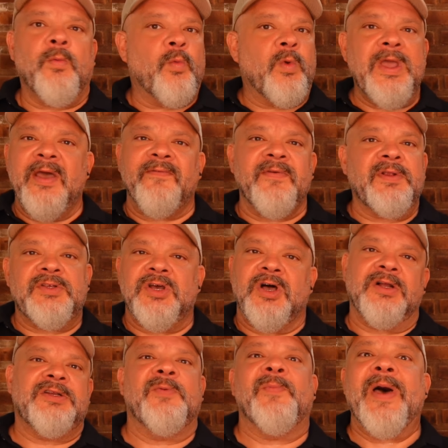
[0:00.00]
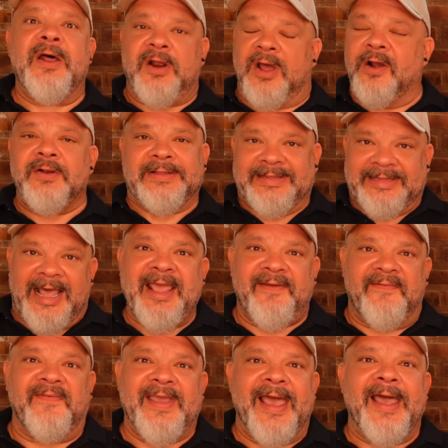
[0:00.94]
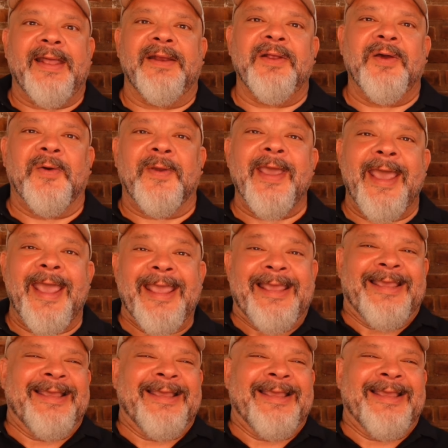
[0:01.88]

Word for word: We haven't talked about our life yet, okay?